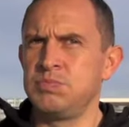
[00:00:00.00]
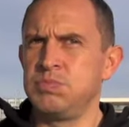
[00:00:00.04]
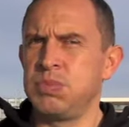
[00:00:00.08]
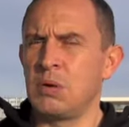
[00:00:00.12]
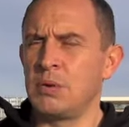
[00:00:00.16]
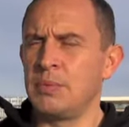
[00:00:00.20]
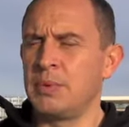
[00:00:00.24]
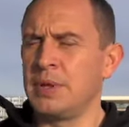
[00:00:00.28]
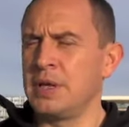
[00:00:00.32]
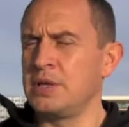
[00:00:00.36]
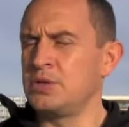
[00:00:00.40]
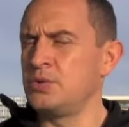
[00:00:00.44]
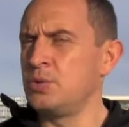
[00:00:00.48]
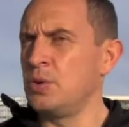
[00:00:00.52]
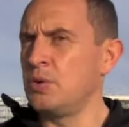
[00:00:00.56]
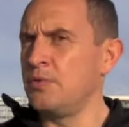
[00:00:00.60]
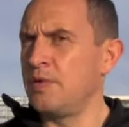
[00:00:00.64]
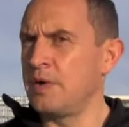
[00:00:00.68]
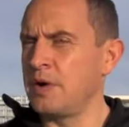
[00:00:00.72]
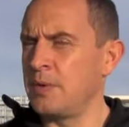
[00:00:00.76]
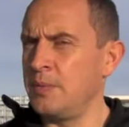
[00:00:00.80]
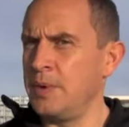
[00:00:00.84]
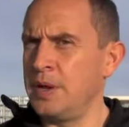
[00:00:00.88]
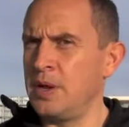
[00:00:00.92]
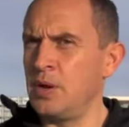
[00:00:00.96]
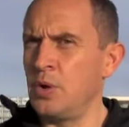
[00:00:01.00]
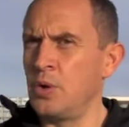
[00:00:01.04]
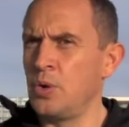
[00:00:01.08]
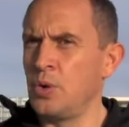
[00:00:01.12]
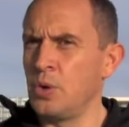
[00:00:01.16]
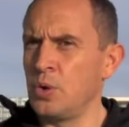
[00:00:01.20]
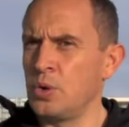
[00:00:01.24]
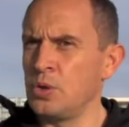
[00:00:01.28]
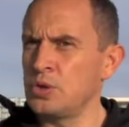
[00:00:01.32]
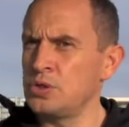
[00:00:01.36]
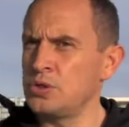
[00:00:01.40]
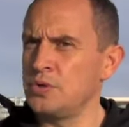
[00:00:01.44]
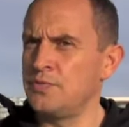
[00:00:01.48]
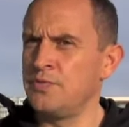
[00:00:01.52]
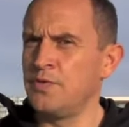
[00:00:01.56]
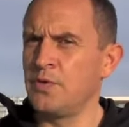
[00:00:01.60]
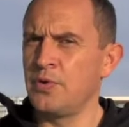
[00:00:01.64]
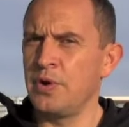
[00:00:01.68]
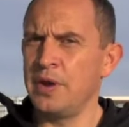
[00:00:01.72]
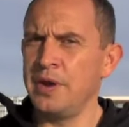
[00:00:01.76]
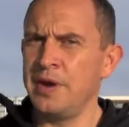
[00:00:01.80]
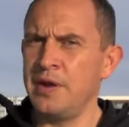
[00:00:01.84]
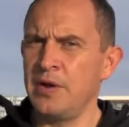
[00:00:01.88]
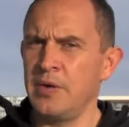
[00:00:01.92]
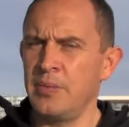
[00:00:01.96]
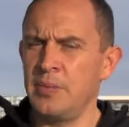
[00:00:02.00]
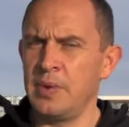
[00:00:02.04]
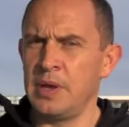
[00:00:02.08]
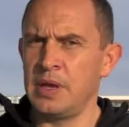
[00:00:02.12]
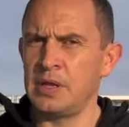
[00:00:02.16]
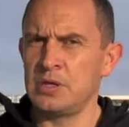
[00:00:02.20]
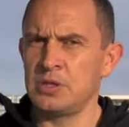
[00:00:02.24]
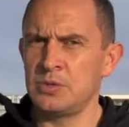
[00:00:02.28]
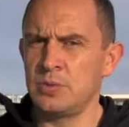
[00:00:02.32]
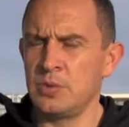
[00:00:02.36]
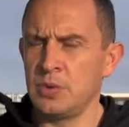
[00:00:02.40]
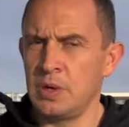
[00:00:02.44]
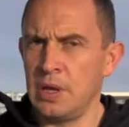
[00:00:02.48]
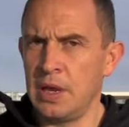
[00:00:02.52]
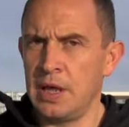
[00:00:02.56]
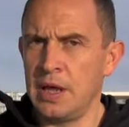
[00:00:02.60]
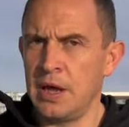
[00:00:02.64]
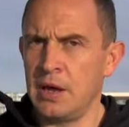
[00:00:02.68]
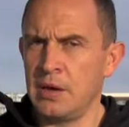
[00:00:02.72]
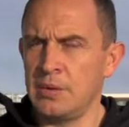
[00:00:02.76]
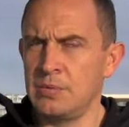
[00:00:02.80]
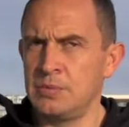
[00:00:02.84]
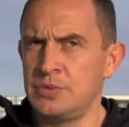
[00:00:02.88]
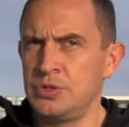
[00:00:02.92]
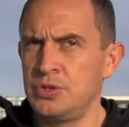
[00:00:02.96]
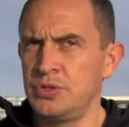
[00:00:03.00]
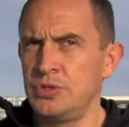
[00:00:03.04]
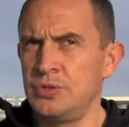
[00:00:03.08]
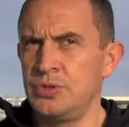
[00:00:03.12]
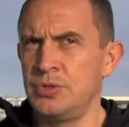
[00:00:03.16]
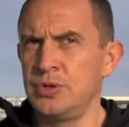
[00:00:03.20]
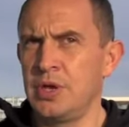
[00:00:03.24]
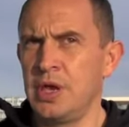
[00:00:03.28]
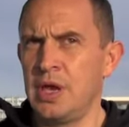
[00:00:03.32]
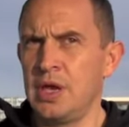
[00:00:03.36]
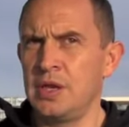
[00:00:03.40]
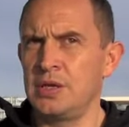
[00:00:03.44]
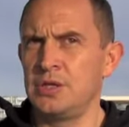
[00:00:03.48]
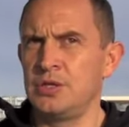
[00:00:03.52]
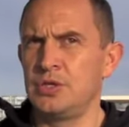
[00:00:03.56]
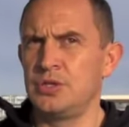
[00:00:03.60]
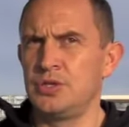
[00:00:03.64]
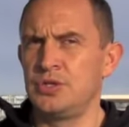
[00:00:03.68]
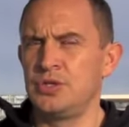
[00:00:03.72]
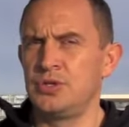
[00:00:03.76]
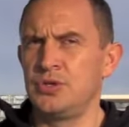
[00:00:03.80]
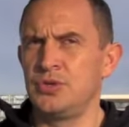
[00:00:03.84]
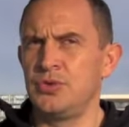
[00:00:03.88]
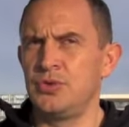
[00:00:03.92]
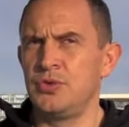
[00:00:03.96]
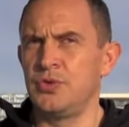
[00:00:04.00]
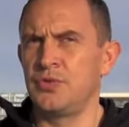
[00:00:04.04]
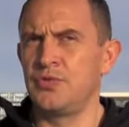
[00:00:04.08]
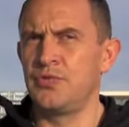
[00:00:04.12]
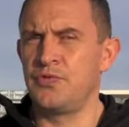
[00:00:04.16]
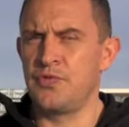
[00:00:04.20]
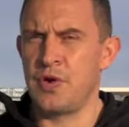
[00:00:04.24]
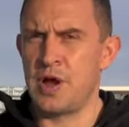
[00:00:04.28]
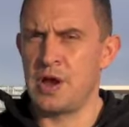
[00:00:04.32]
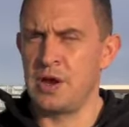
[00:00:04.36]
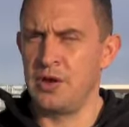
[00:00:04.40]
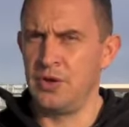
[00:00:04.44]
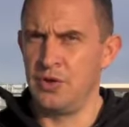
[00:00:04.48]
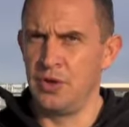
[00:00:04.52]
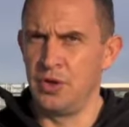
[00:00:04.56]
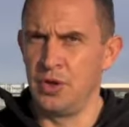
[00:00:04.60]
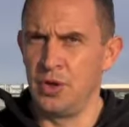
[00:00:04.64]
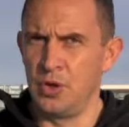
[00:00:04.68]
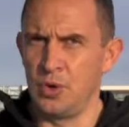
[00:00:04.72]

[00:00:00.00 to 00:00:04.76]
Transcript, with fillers: probably a 1200 metre horse, 1400 metres will allow him to get to the front,